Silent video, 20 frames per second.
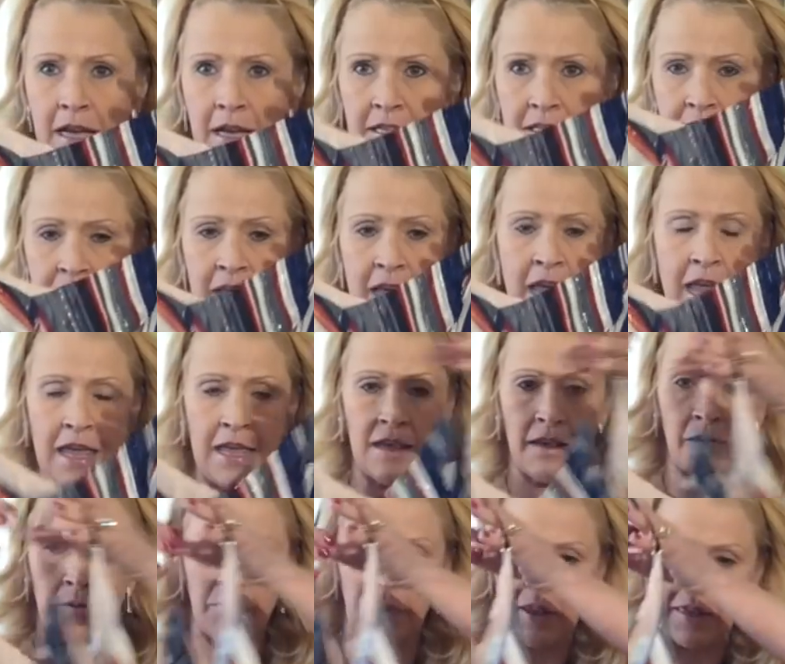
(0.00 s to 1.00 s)
a
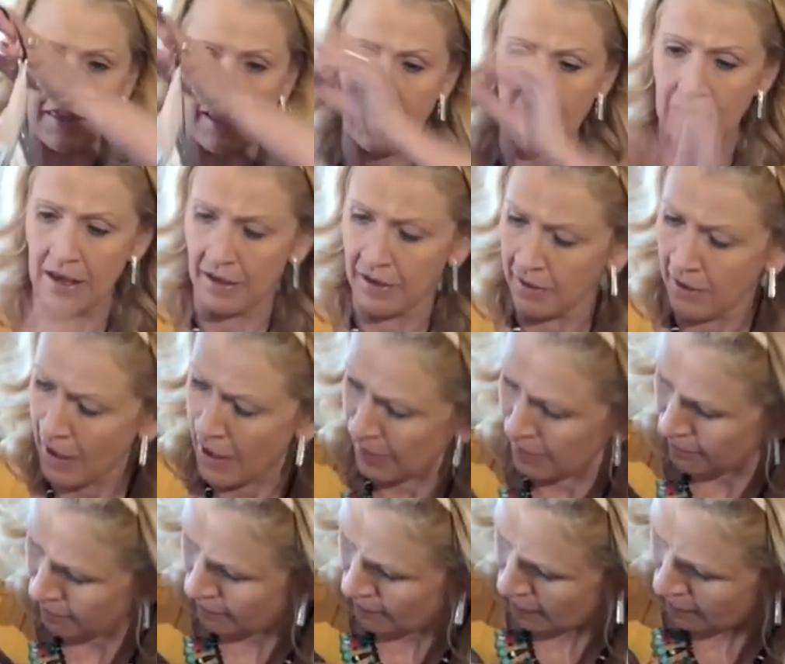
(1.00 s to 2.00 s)
tank with a kind
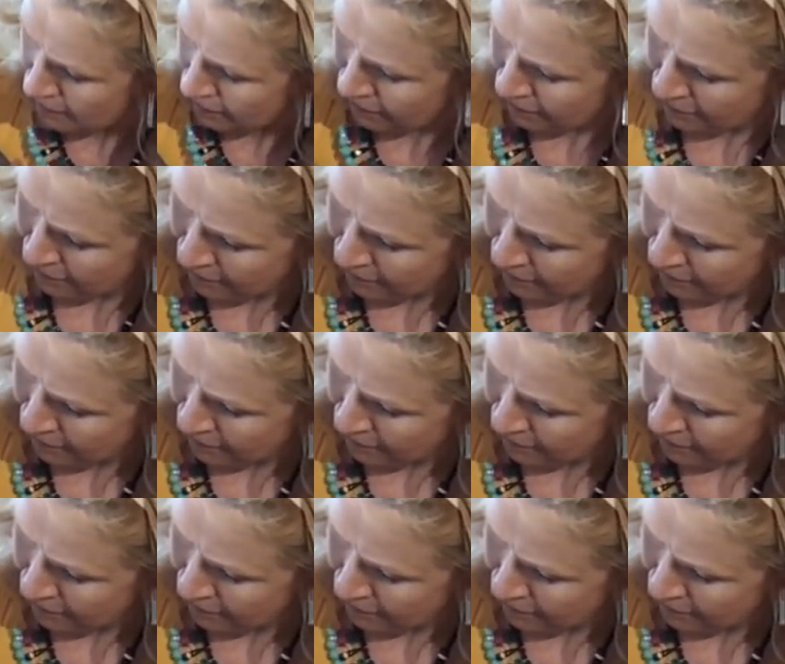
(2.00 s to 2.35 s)
of a